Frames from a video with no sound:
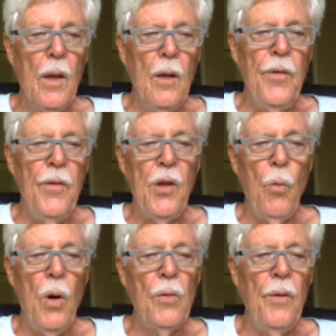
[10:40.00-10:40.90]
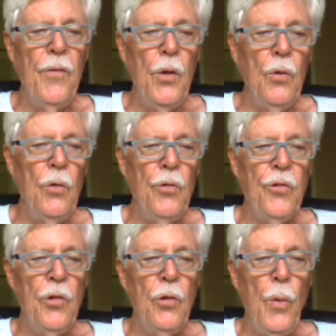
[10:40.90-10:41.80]
51 reviews
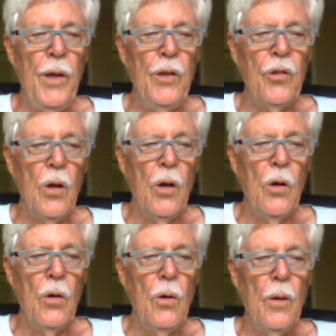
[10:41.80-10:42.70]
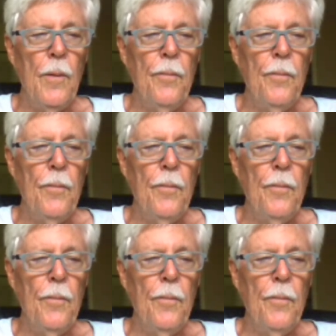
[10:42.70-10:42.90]
2 weeks ago.